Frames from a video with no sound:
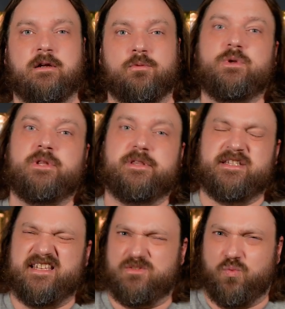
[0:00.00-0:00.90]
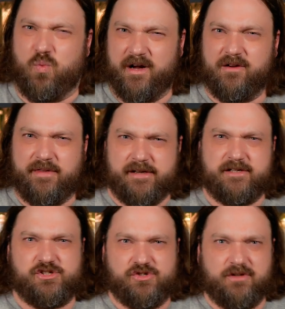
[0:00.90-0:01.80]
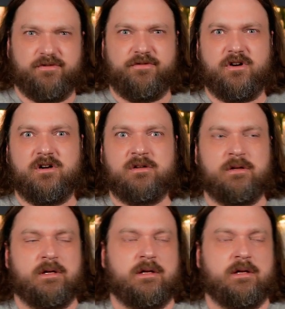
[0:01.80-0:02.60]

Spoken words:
Really, this is where this should fall.